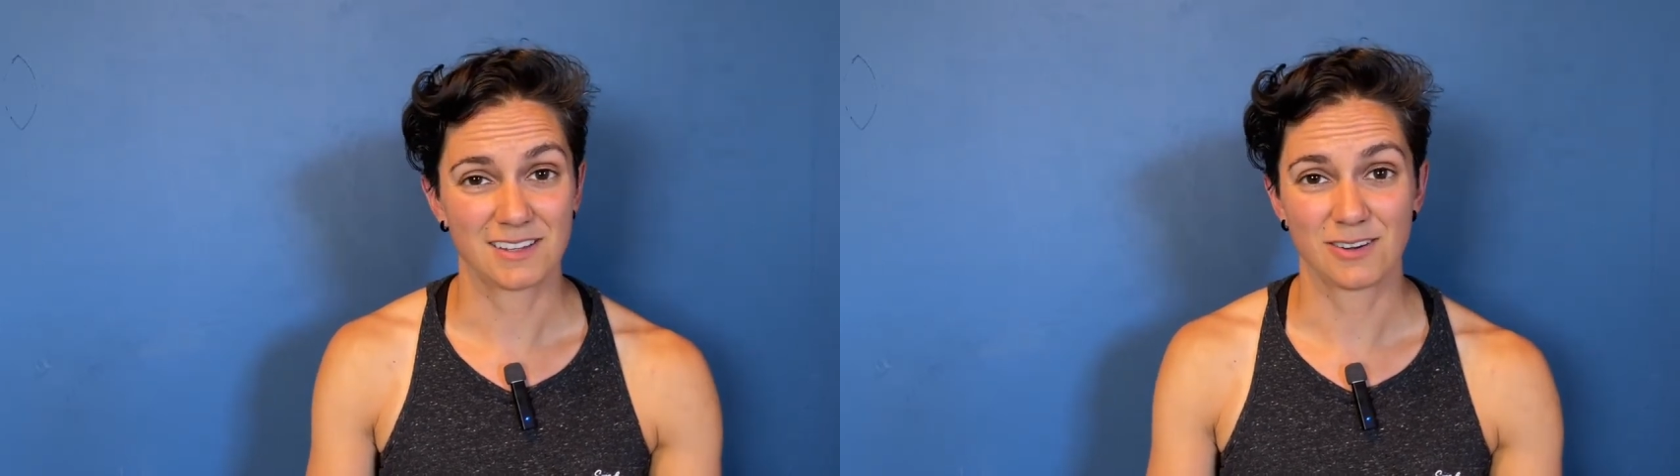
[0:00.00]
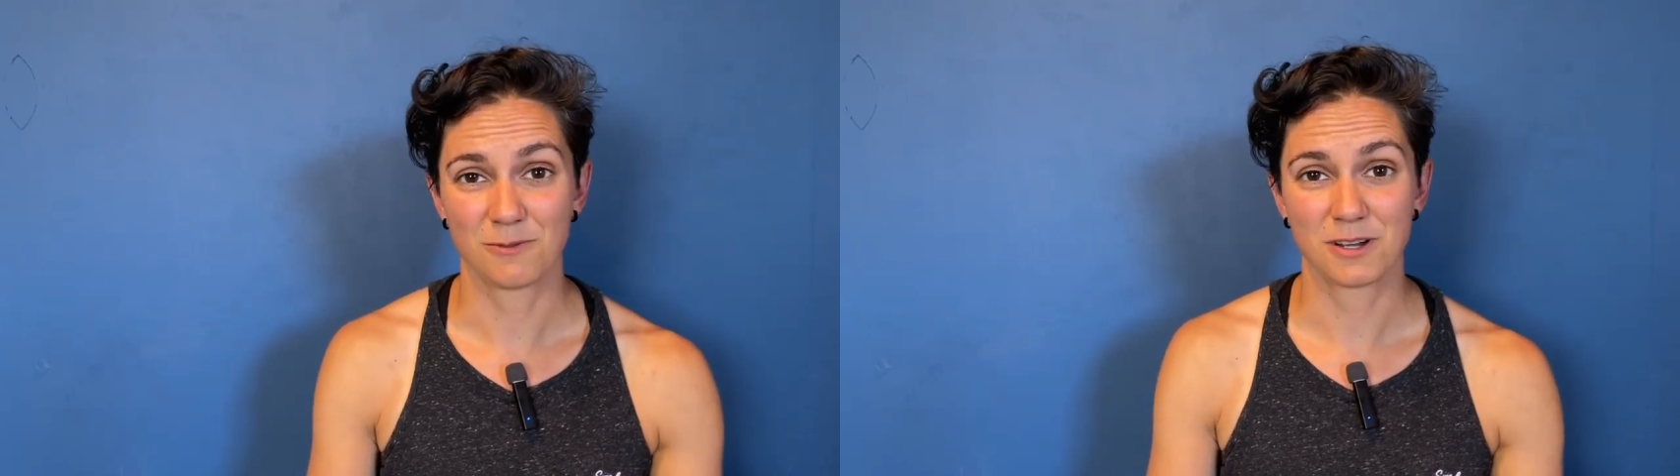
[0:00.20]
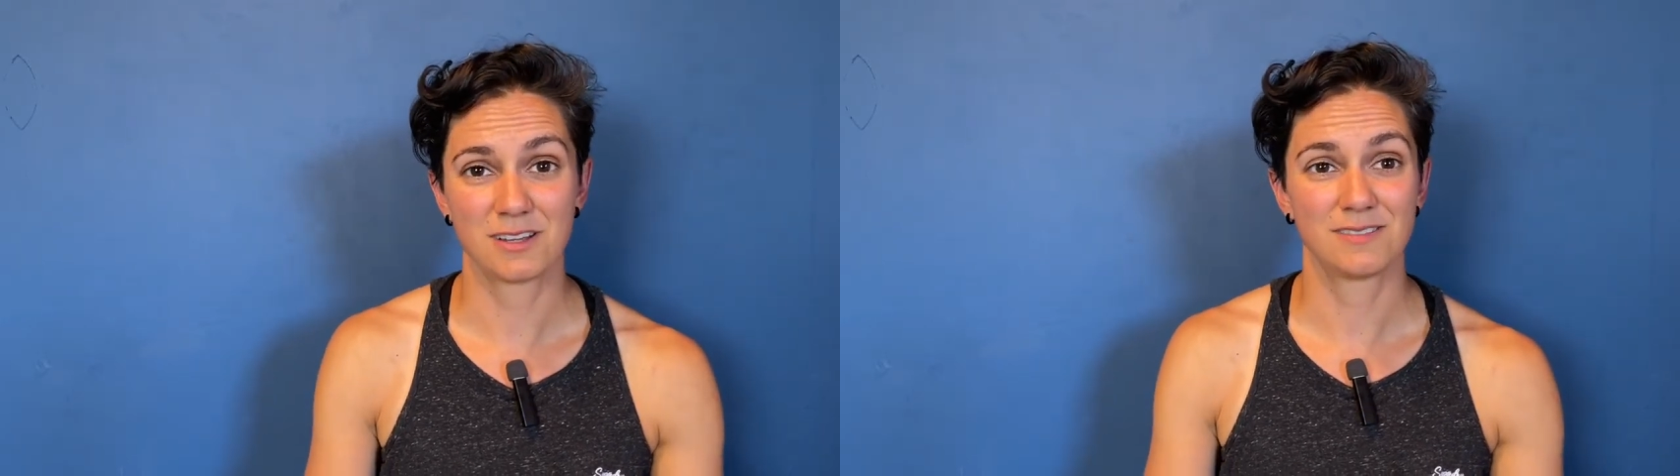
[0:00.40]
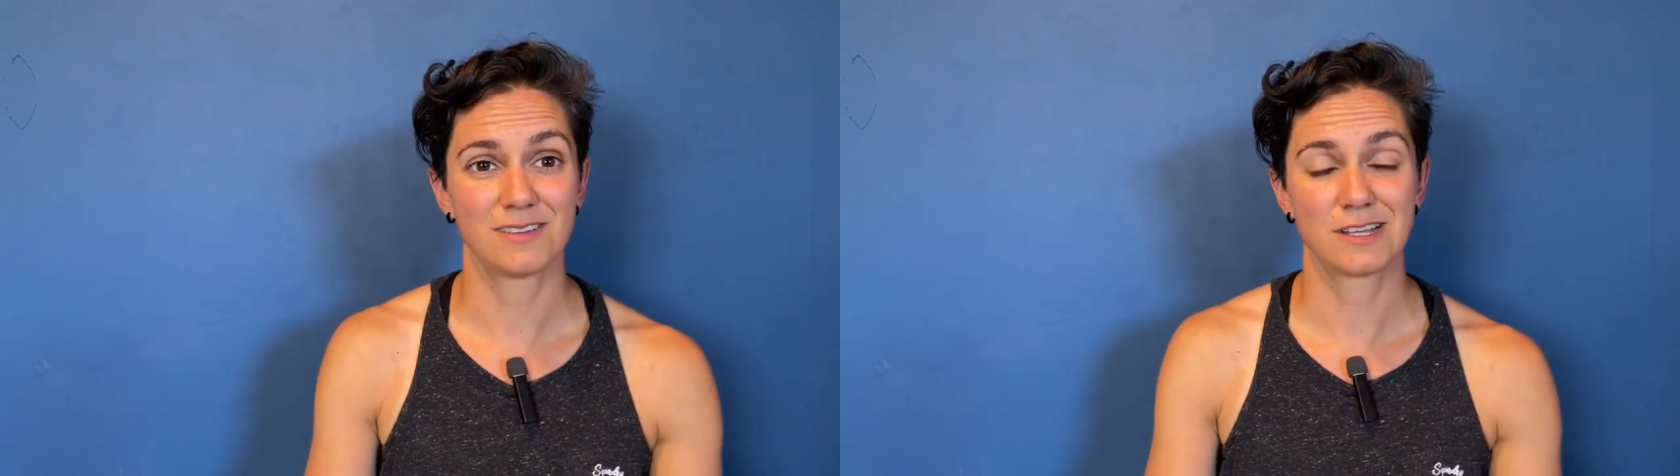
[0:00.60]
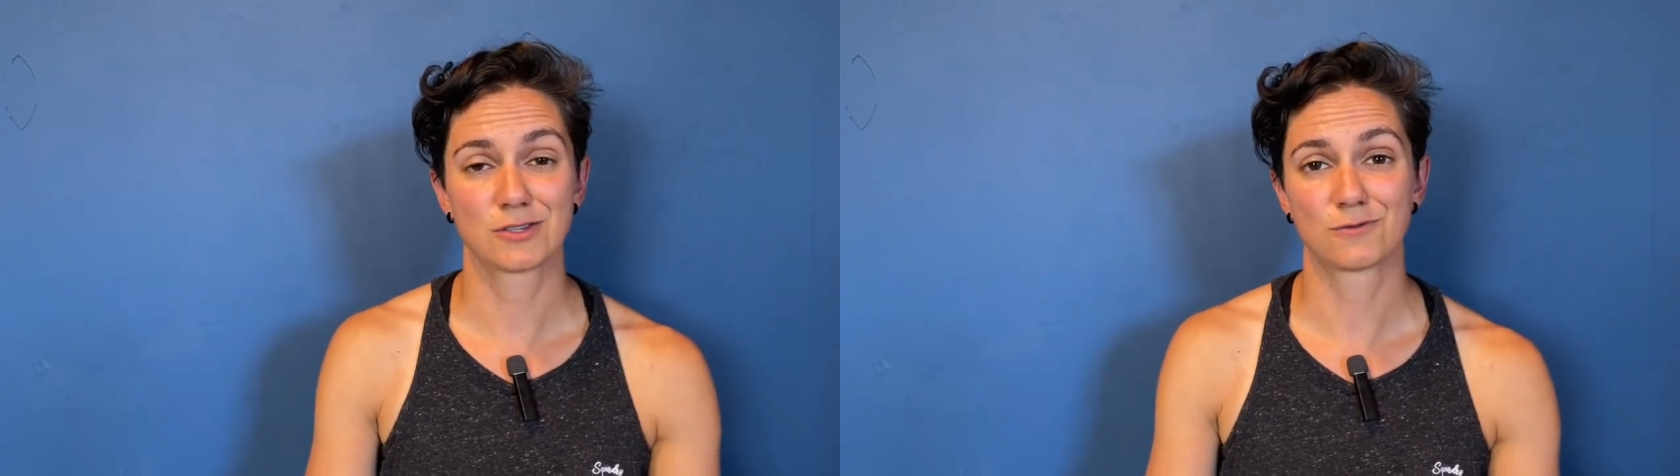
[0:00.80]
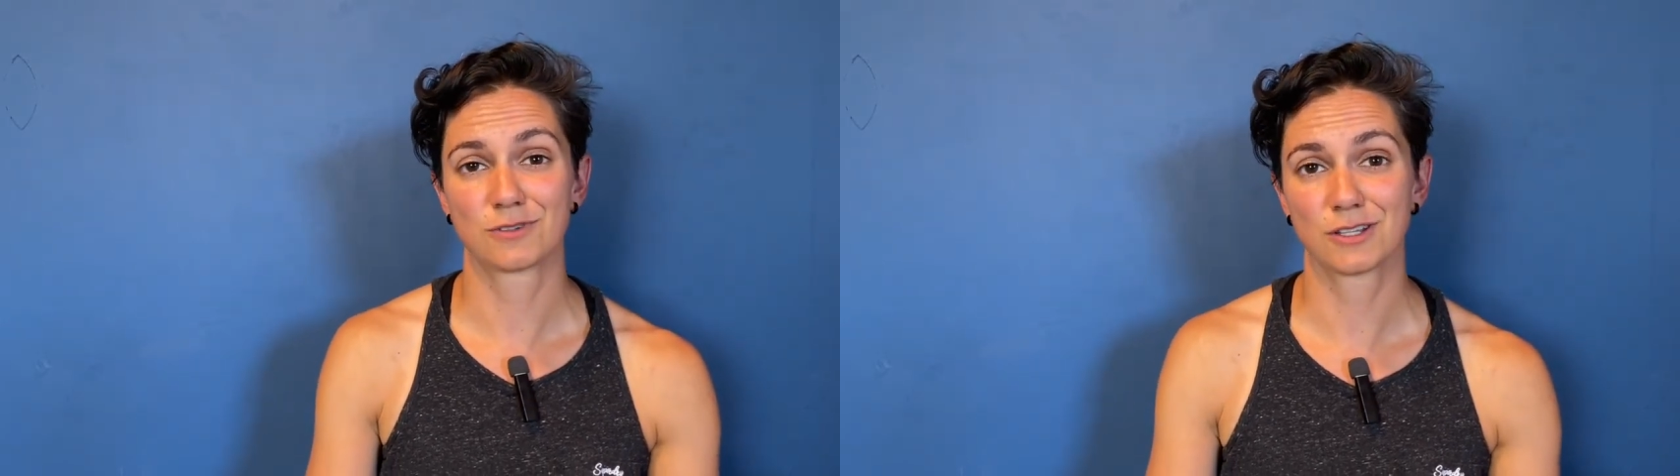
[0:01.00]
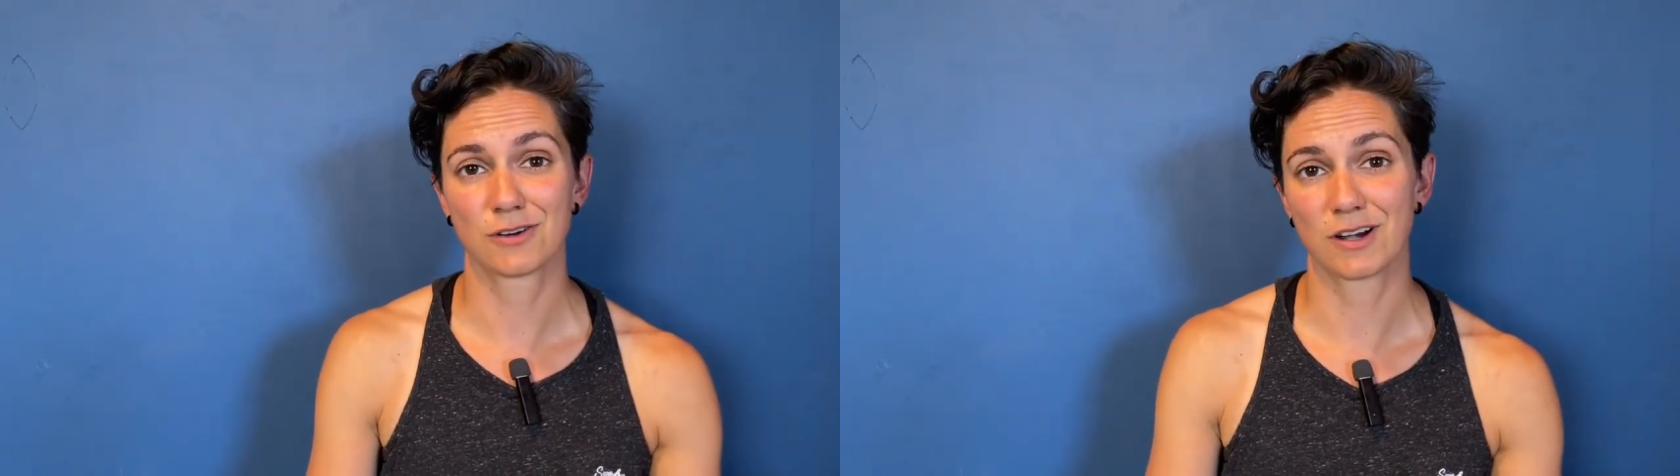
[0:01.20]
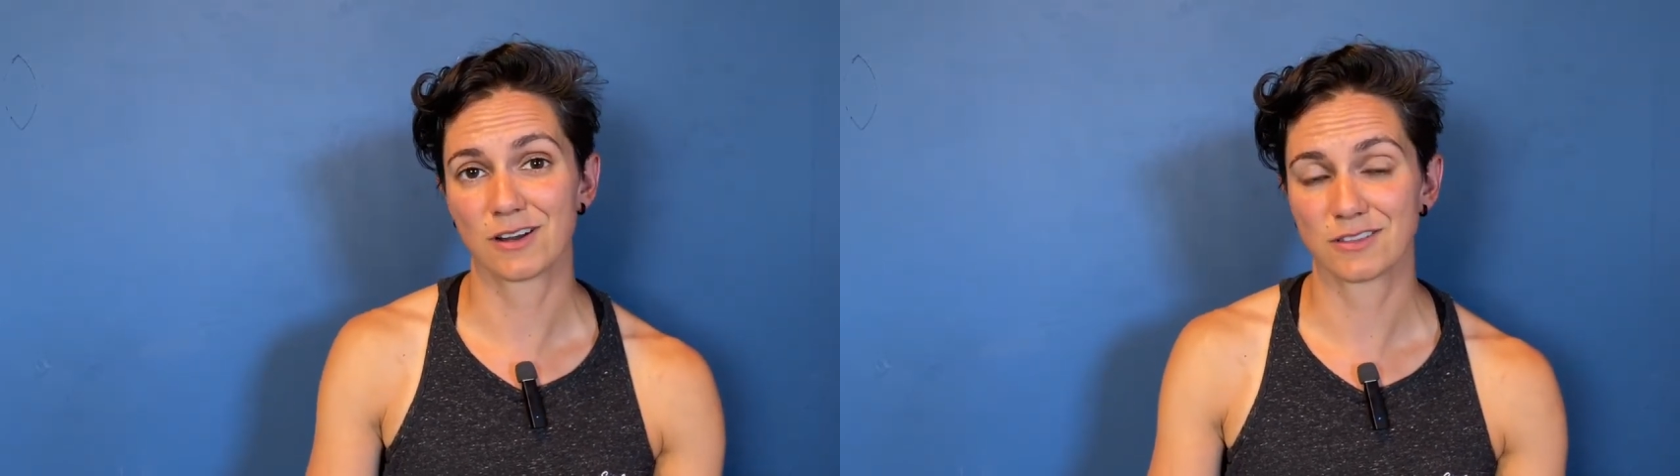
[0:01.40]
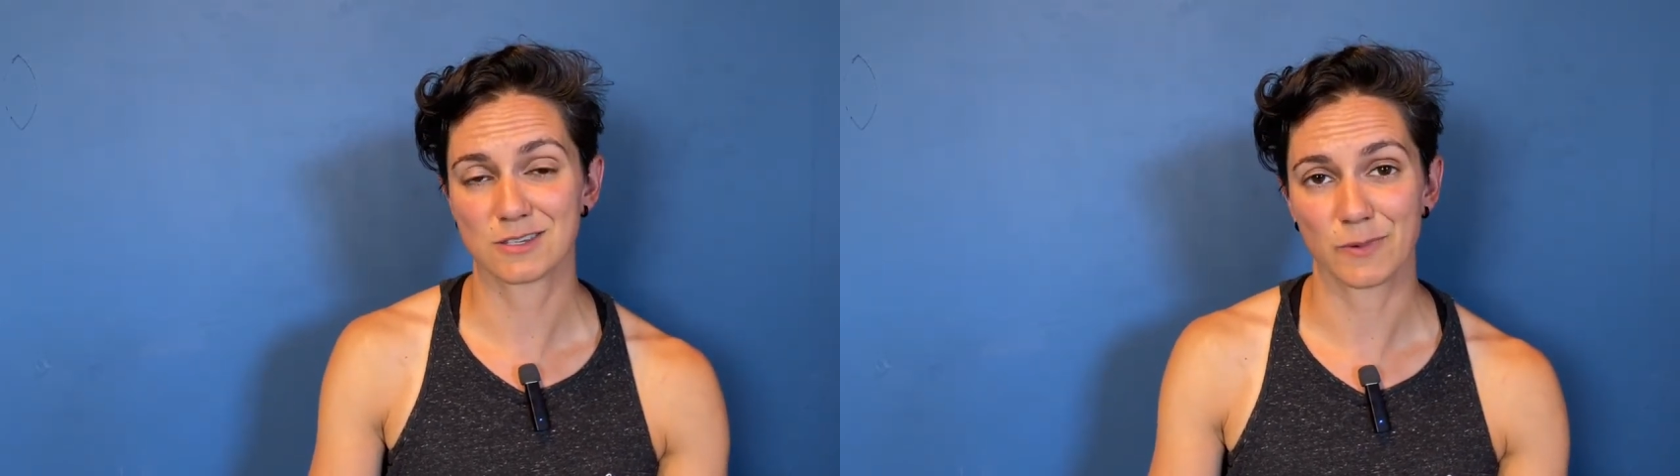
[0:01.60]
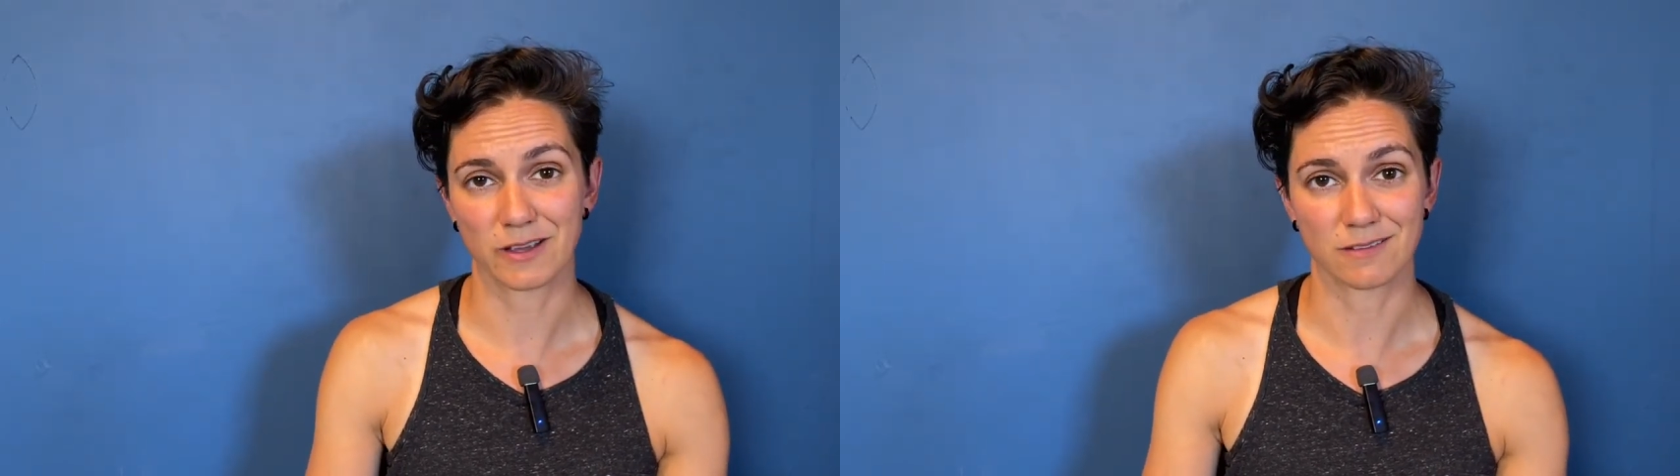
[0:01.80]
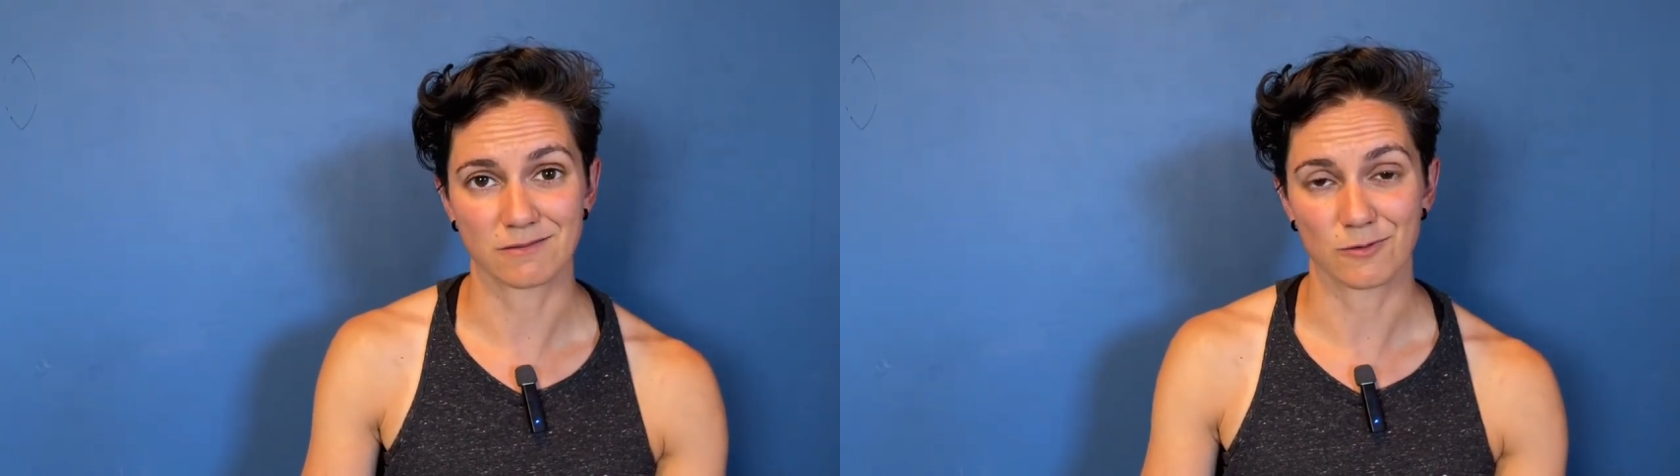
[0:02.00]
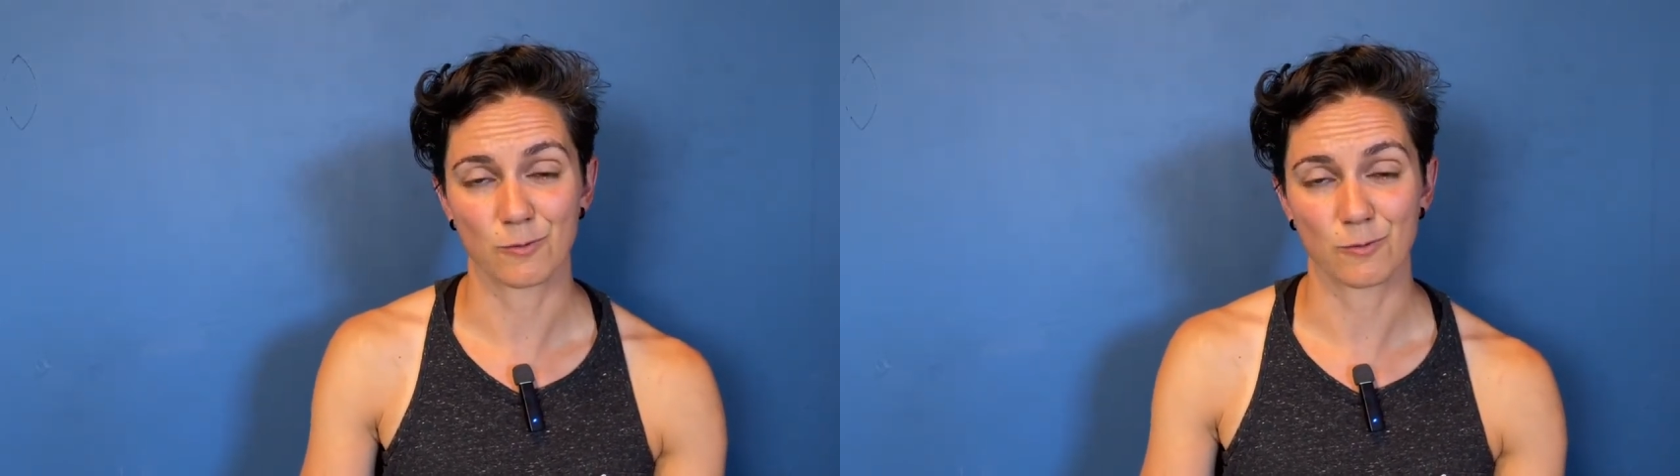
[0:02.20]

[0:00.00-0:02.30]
it's really great on the spine.